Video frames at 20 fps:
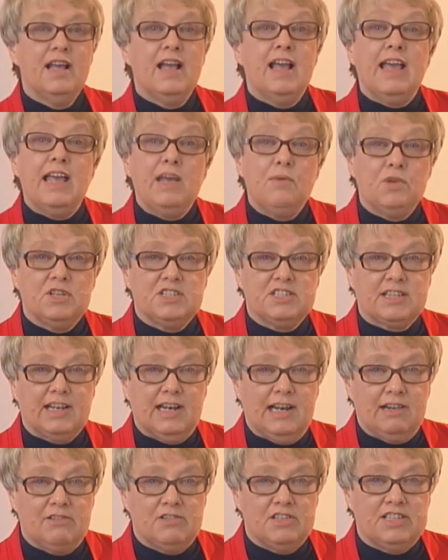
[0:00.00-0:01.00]
He wants
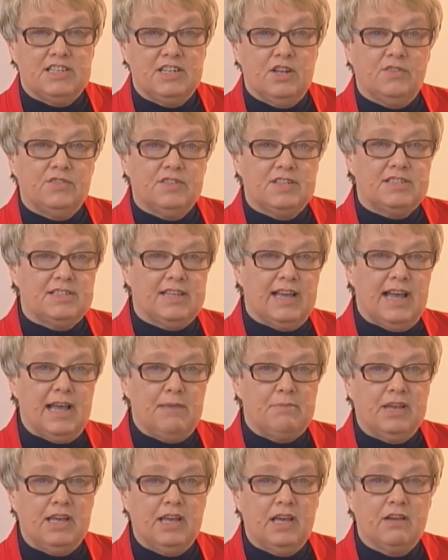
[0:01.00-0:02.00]
clarity on the
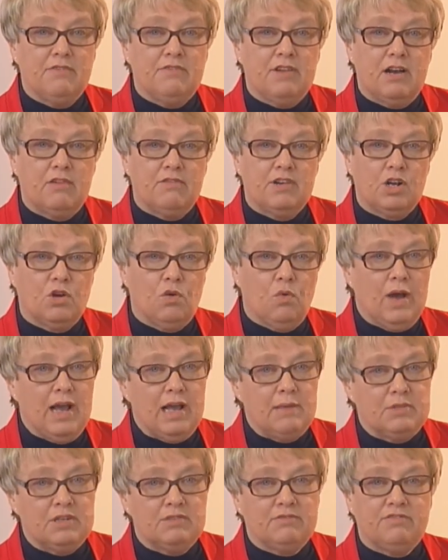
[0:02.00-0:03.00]
timing of our
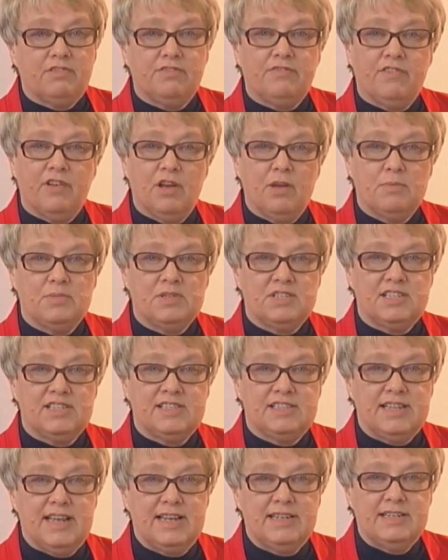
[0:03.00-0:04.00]
requirement for firms to
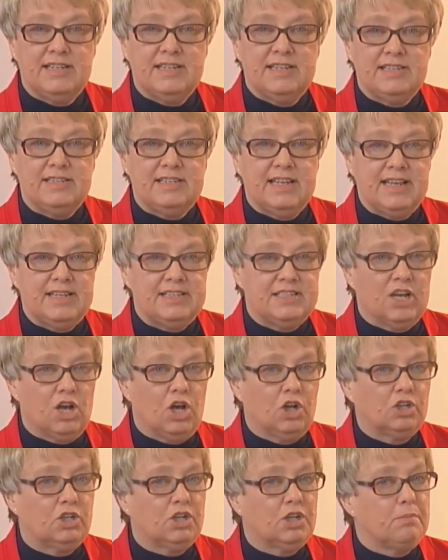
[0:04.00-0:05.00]
send in data
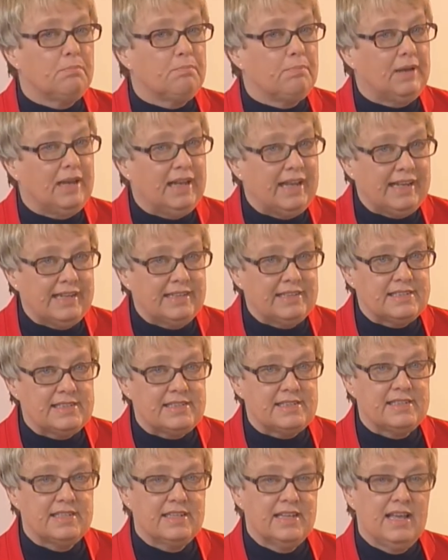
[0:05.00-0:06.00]
on
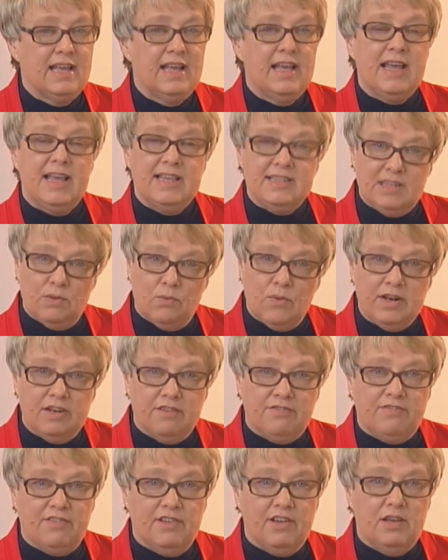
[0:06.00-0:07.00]
complaints. Is it when a
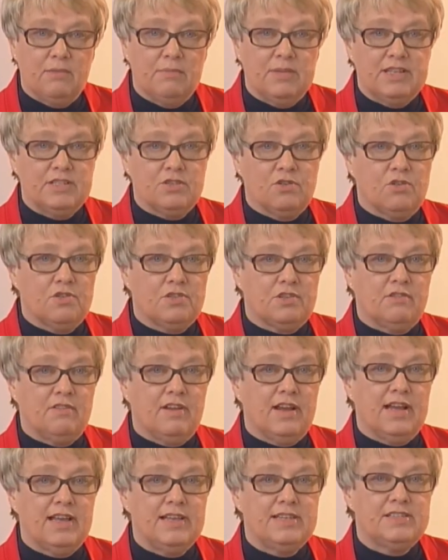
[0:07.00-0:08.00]
firm is
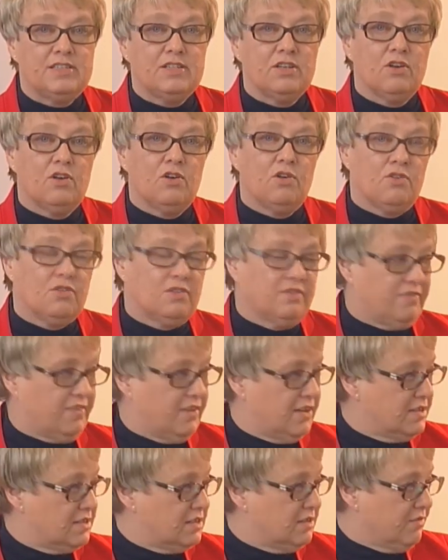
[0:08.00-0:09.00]
authorised or the
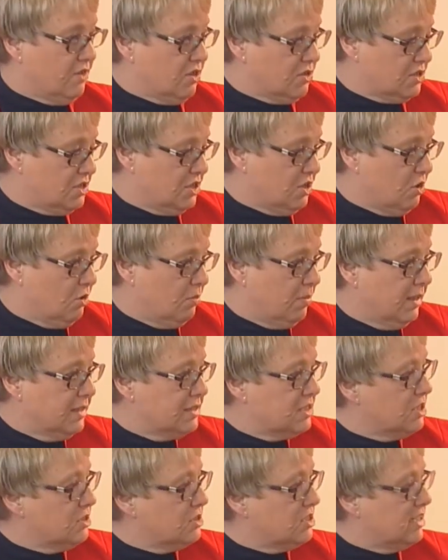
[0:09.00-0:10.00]
1st of October?
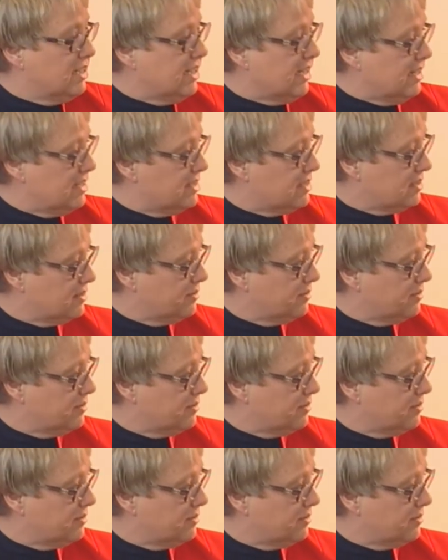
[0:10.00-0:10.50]
So Denise.